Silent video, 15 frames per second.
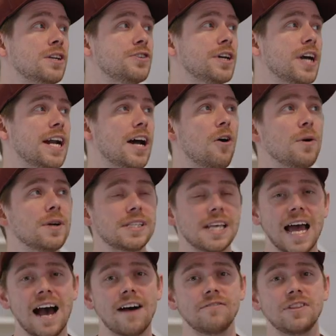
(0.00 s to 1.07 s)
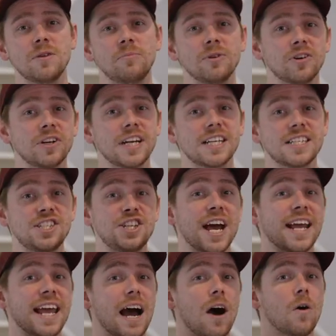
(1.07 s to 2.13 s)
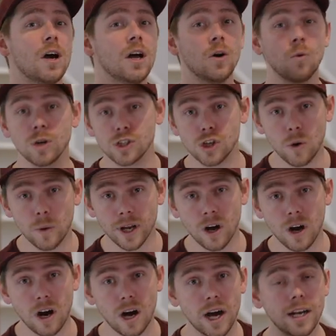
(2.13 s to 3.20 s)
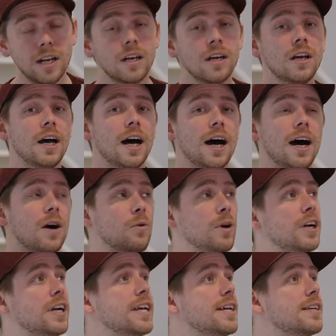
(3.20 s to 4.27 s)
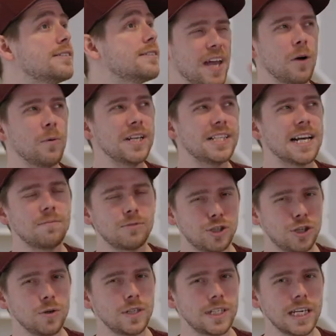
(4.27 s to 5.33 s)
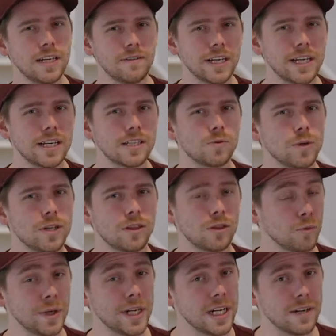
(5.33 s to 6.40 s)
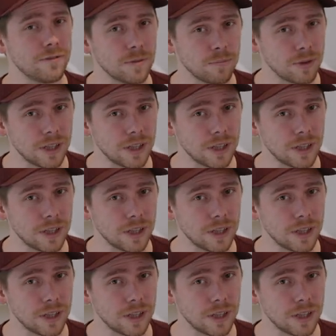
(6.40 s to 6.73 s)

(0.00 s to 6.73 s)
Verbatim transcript: So you kind of always have the ability to check out what's going on, uh, where it is. And we set up two TVs with three different